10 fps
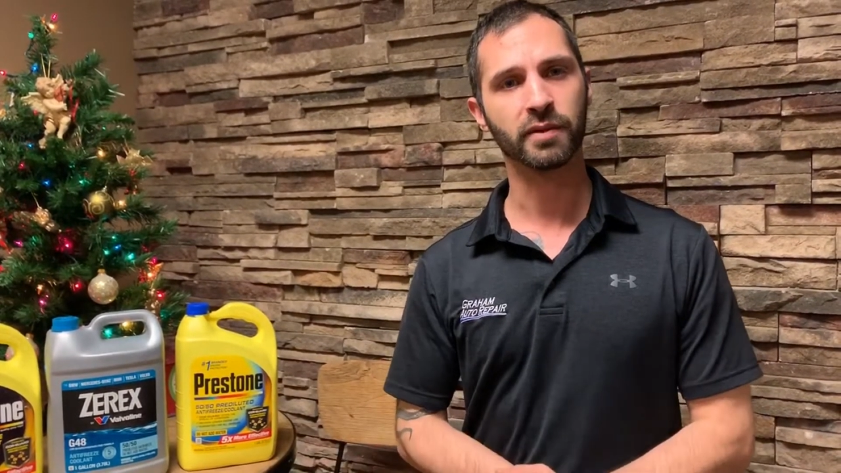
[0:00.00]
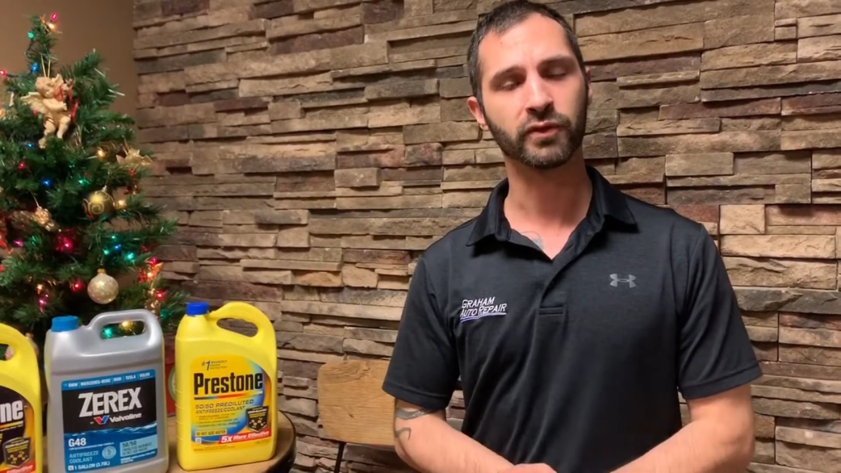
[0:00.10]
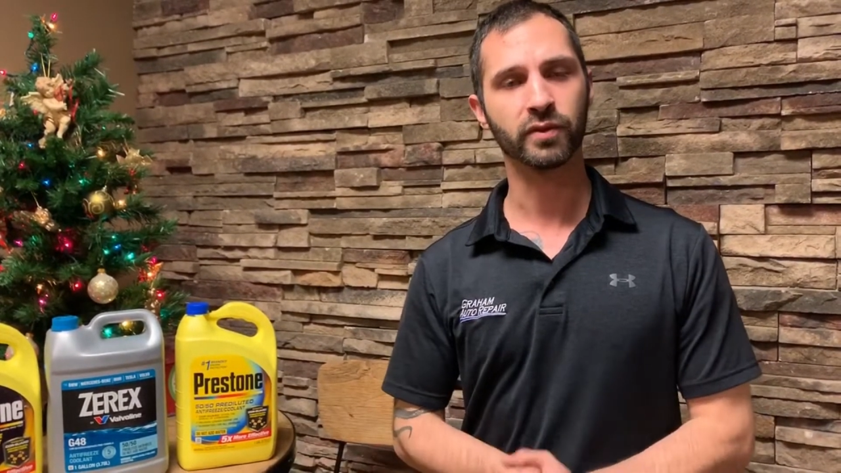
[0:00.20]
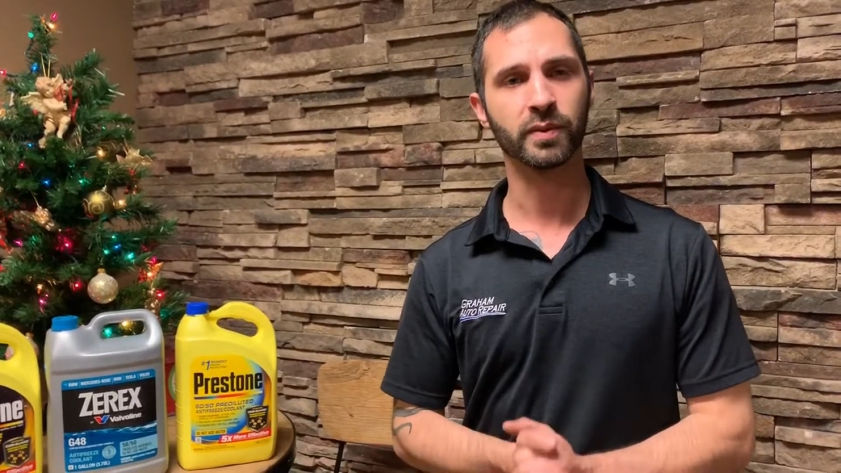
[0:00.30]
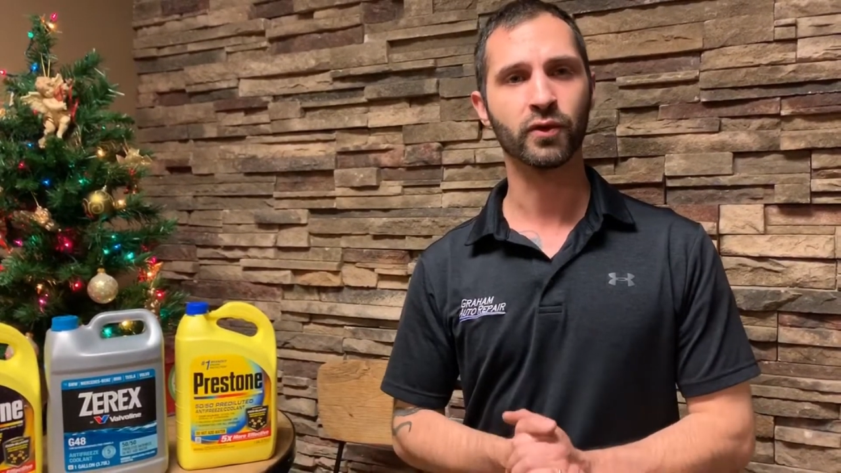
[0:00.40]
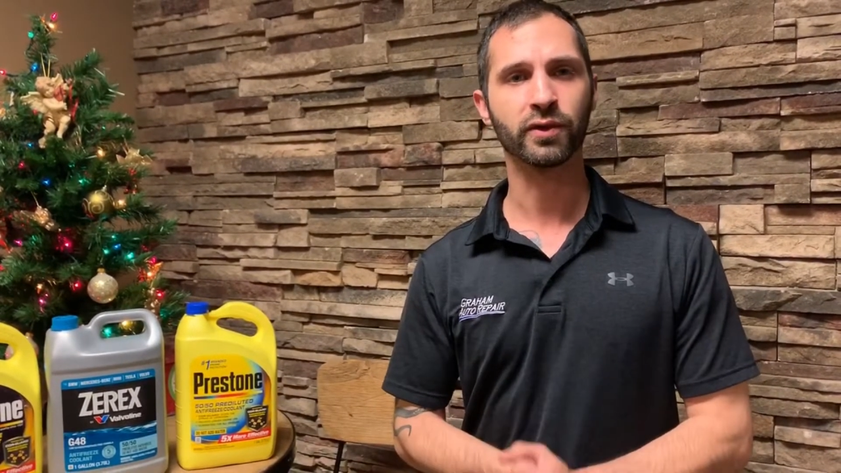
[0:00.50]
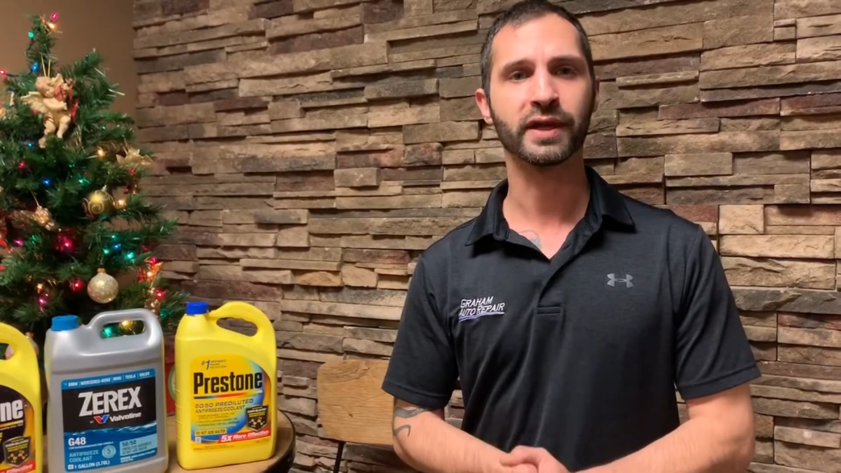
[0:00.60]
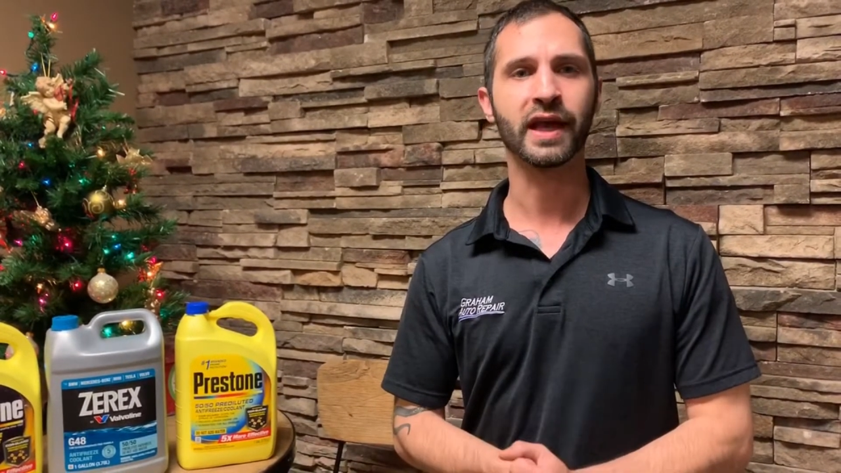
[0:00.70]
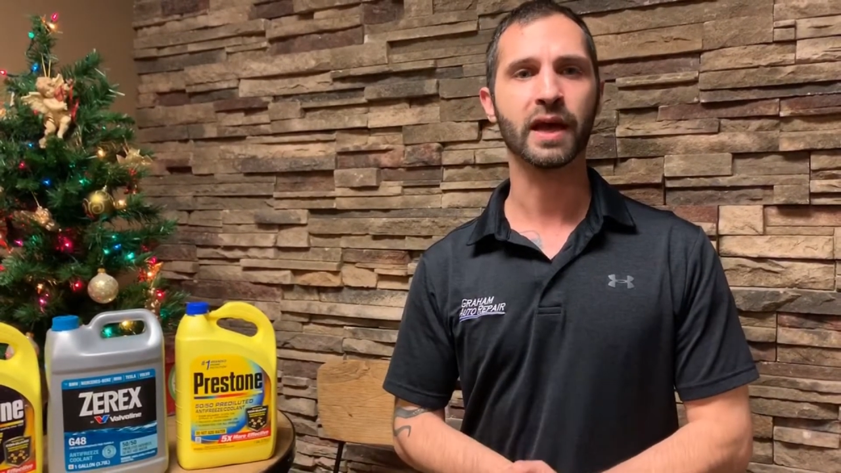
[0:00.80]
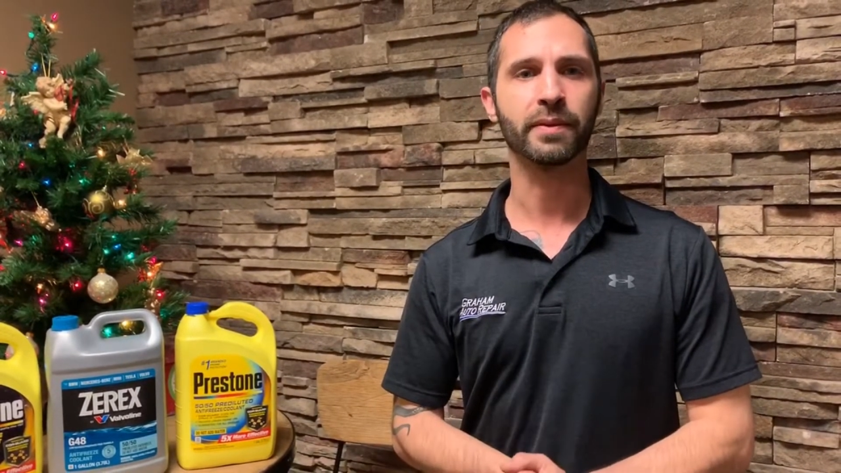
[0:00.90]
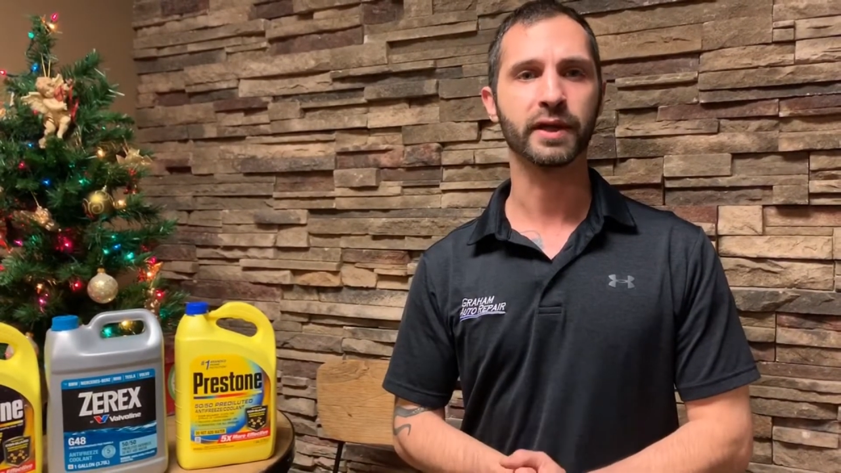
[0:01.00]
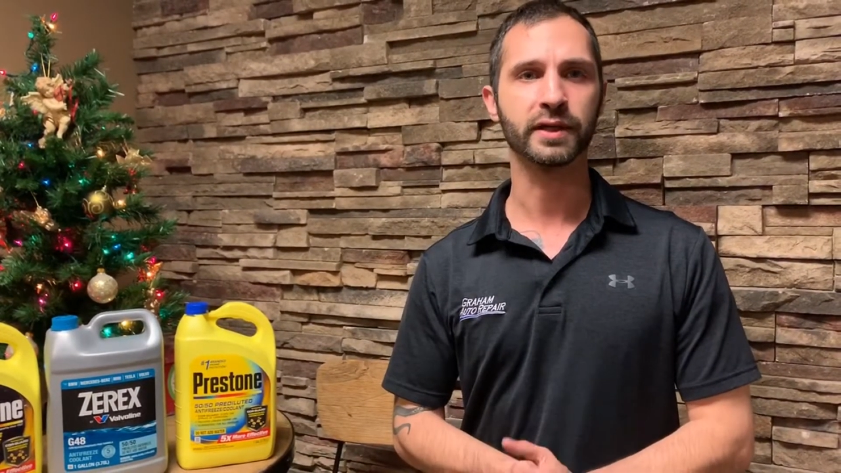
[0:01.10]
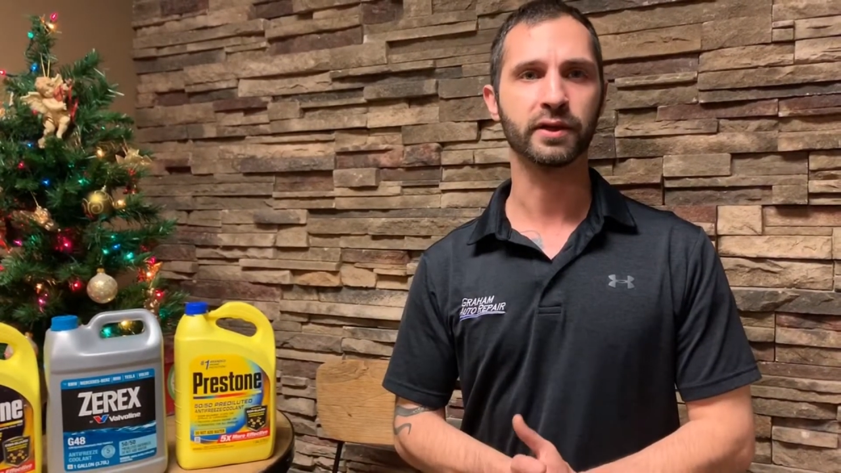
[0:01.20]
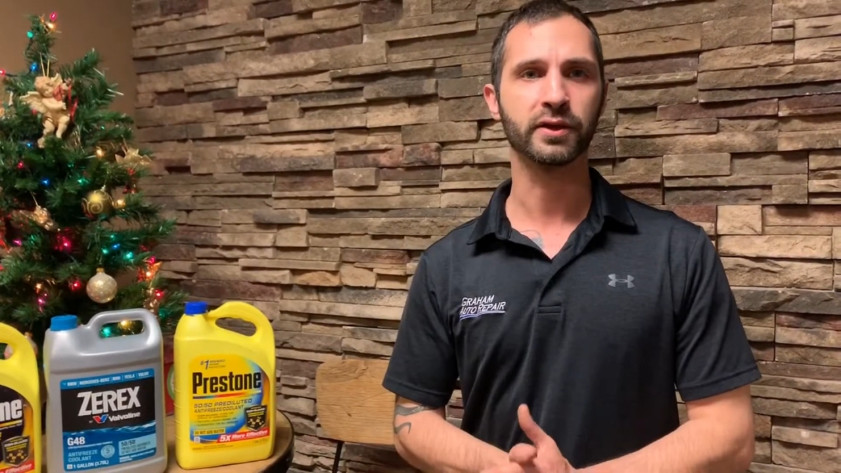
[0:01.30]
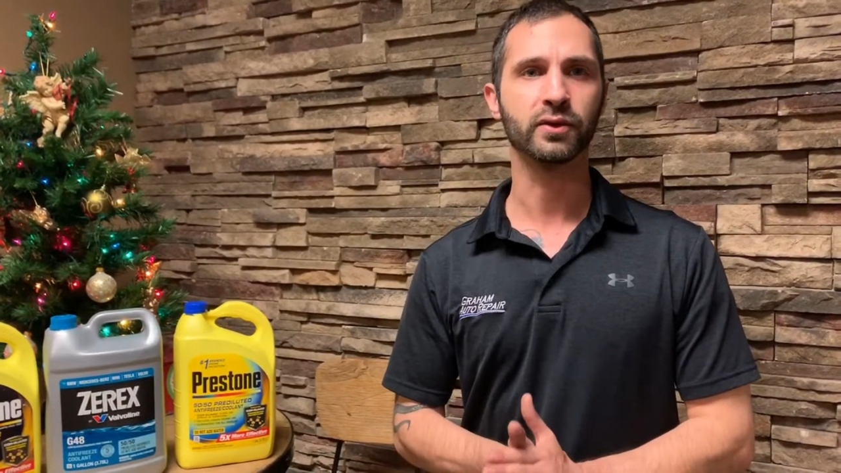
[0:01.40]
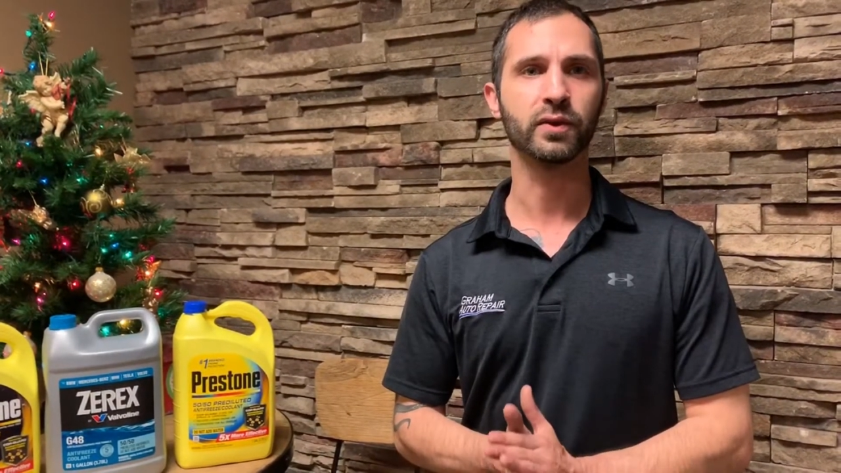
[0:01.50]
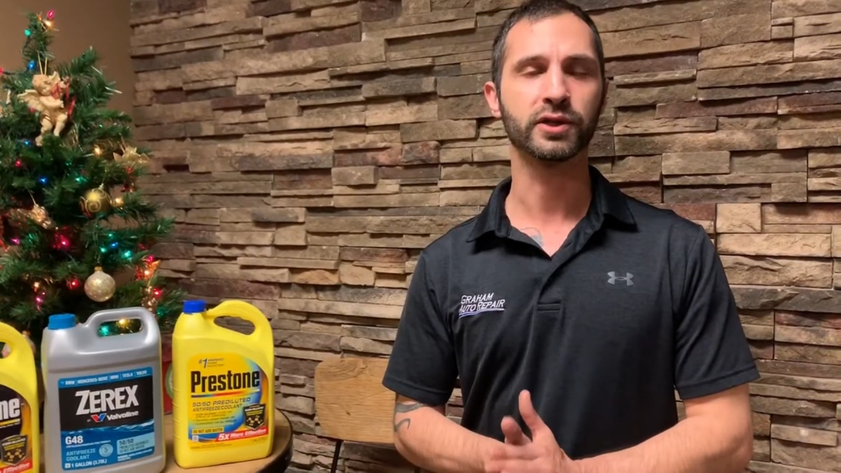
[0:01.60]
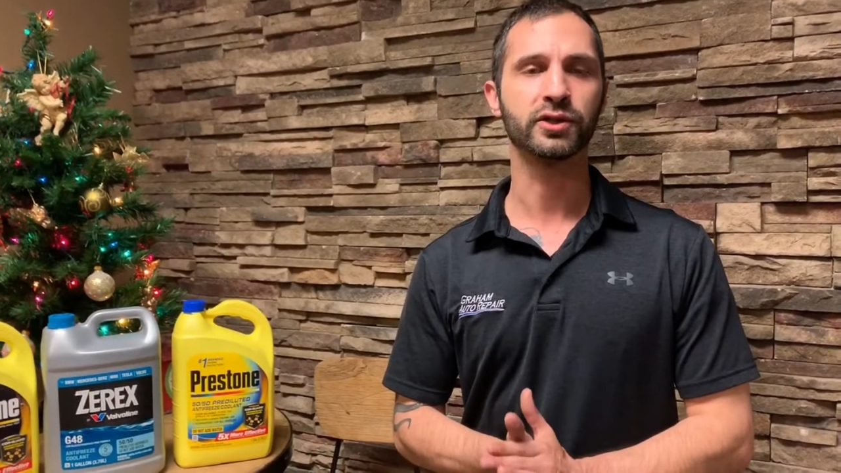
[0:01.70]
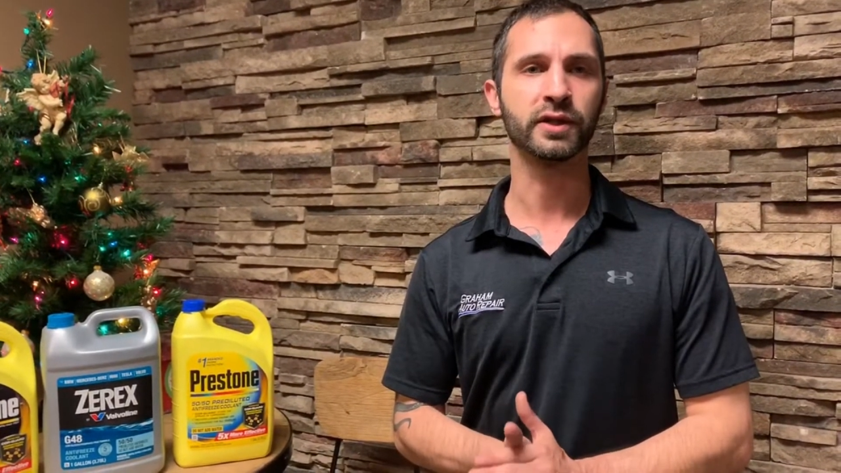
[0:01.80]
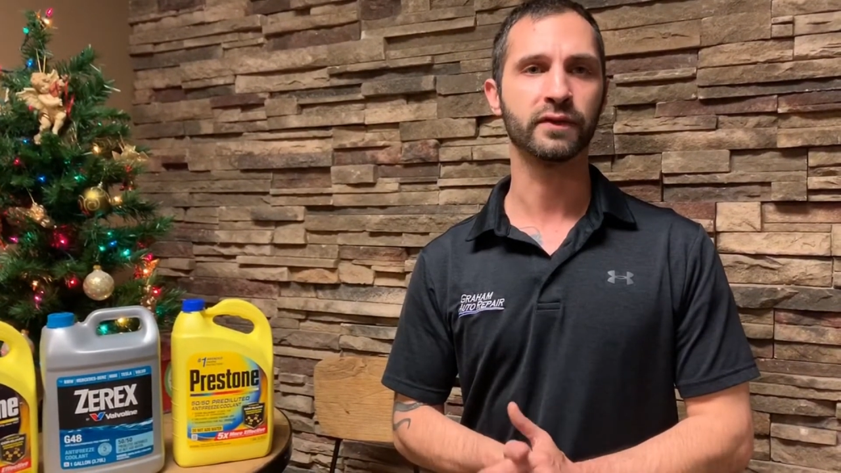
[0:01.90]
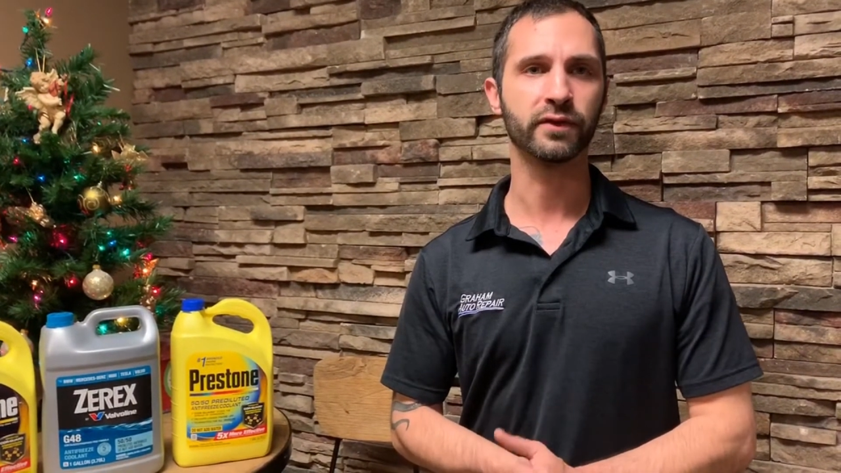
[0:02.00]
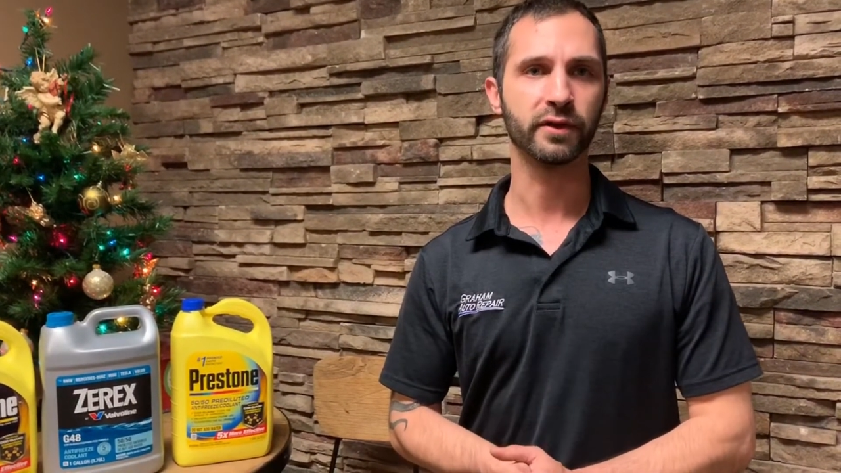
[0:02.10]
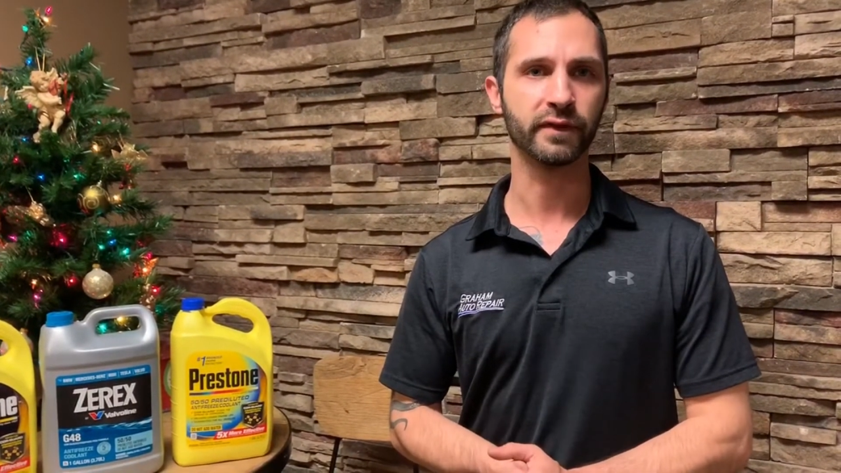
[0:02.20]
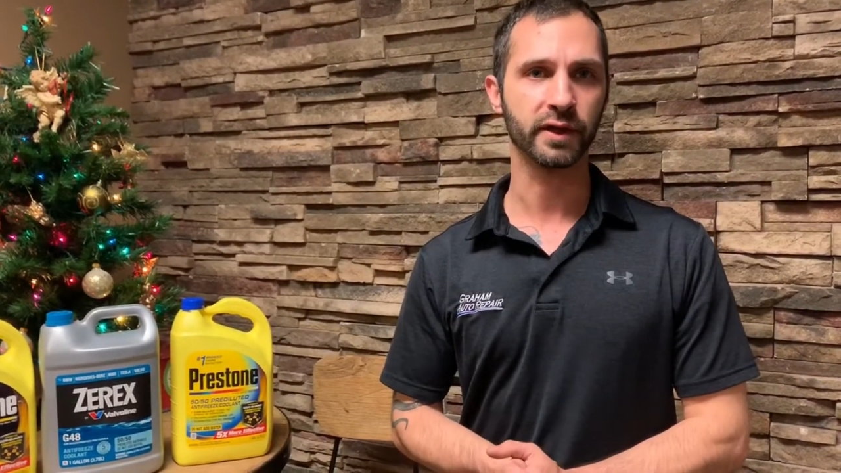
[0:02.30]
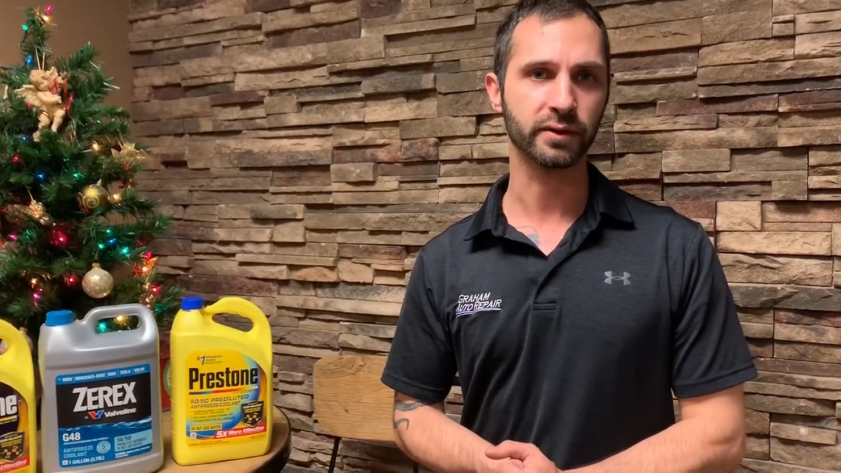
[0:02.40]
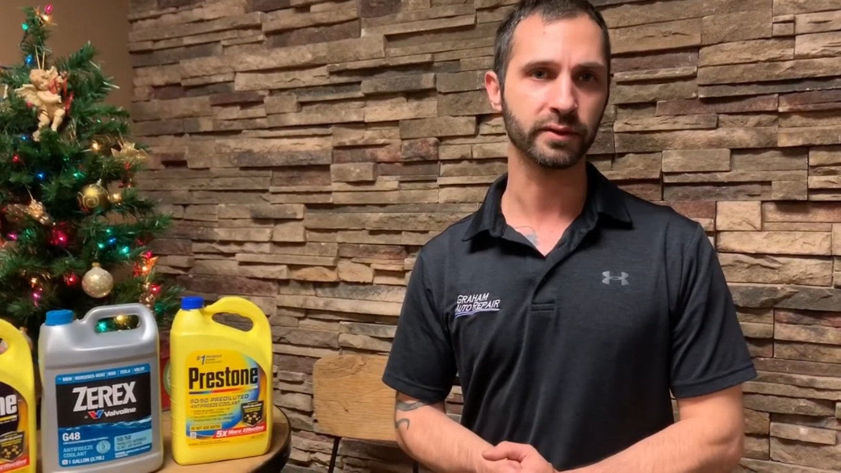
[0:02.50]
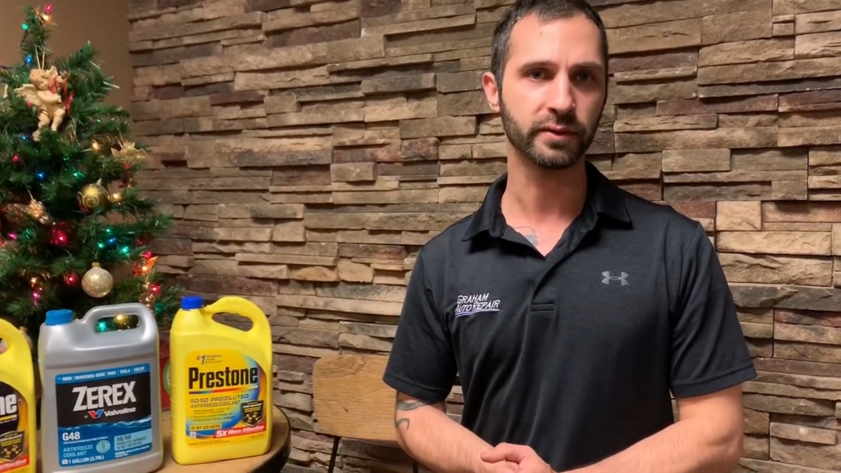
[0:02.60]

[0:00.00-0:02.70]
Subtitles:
and we'll be more than happy to tell you what you need for your vehicle.